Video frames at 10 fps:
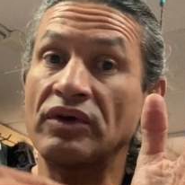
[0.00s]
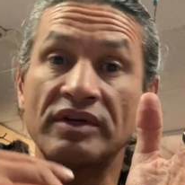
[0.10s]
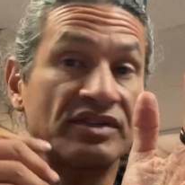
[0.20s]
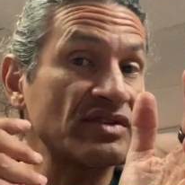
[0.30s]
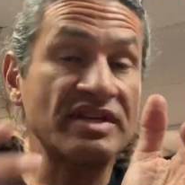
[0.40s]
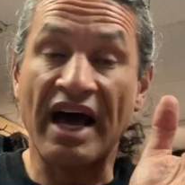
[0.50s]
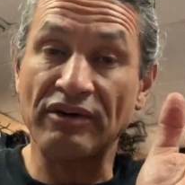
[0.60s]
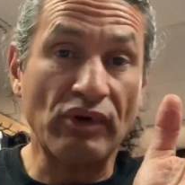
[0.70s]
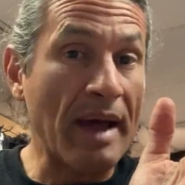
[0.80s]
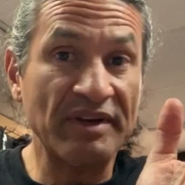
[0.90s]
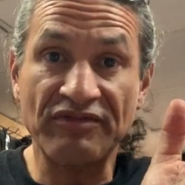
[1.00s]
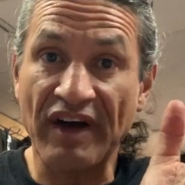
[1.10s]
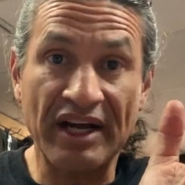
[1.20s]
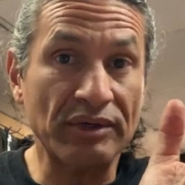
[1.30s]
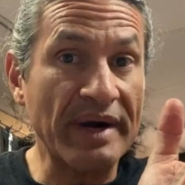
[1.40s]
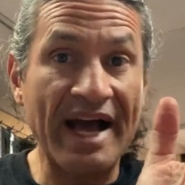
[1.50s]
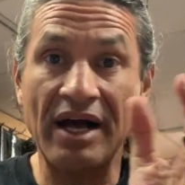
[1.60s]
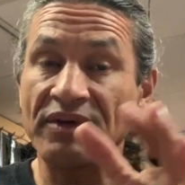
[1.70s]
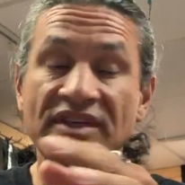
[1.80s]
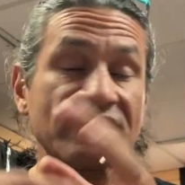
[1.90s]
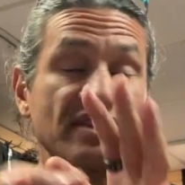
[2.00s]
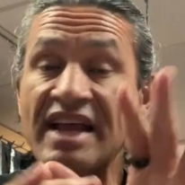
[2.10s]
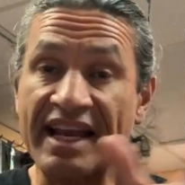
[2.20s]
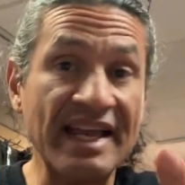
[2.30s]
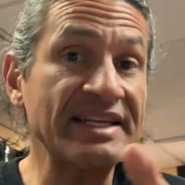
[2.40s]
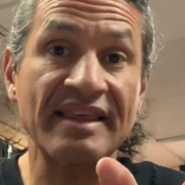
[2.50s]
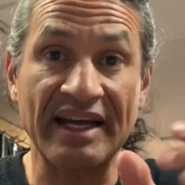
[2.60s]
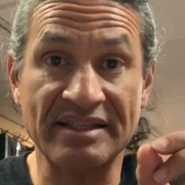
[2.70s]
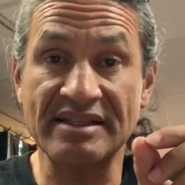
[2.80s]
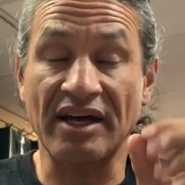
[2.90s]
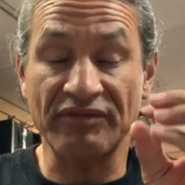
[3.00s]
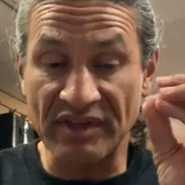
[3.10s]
This is not rapid fire round. This is not any of that stuff.